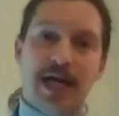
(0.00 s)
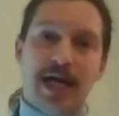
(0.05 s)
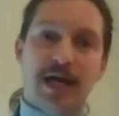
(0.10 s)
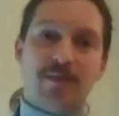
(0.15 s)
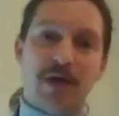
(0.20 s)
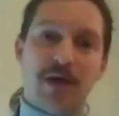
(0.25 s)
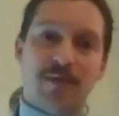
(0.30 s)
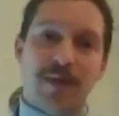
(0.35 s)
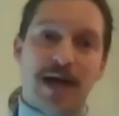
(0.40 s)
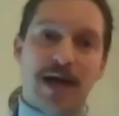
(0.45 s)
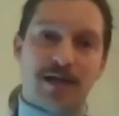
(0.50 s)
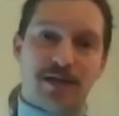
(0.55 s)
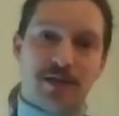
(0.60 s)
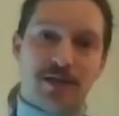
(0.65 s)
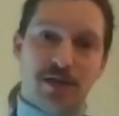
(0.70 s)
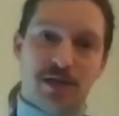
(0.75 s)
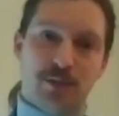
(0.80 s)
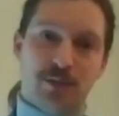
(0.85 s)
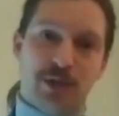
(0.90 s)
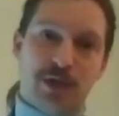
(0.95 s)
and my
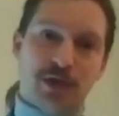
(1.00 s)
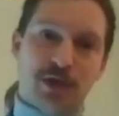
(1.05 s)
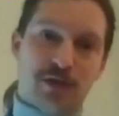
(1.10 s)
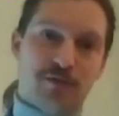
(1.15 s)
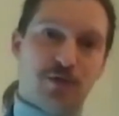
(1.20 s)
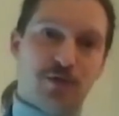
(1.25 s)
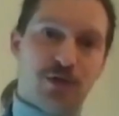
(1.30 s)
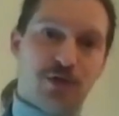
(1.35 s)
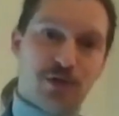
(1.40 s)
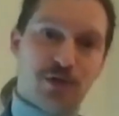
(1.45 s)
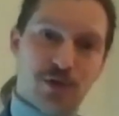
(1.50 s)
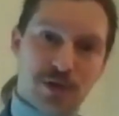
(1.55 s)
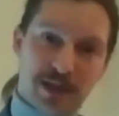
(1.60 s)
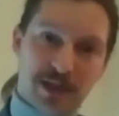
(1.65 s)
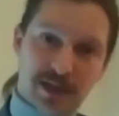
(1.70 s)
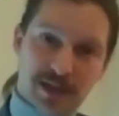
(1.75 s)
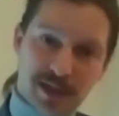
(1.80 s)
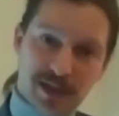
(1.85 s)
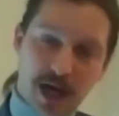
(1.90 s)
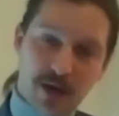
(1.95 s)
master's, because for 2
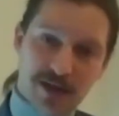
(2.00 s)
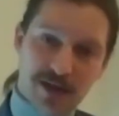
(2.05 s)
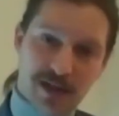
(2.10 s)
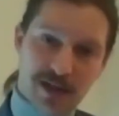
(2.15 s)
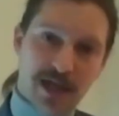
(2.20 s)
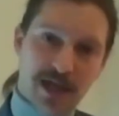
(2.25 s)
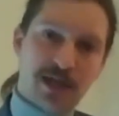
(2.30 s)
years I was in